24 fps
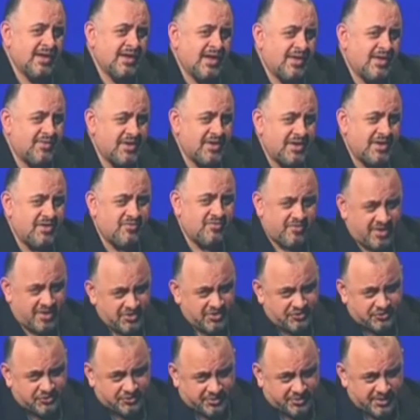and then
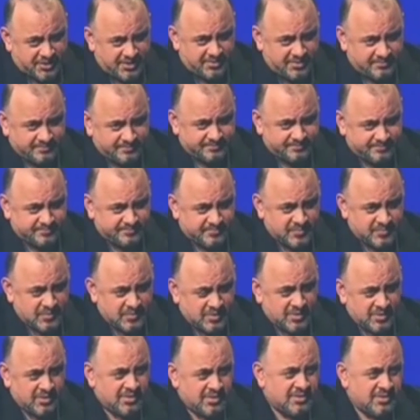eventually
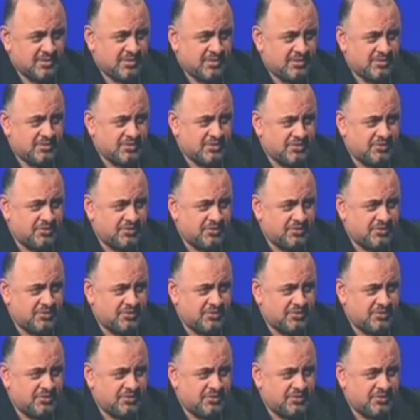you